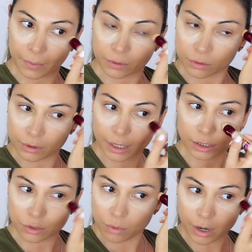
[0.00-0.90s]
So
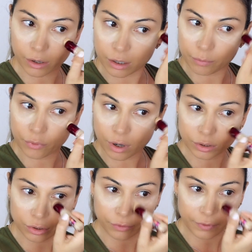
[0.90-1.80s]
that's why you could
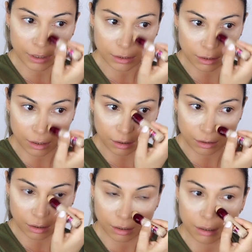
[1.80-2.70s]
bronze your face and then
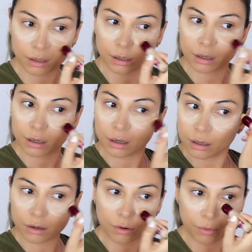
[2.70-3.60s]

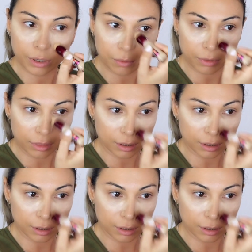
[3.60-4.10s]
go in with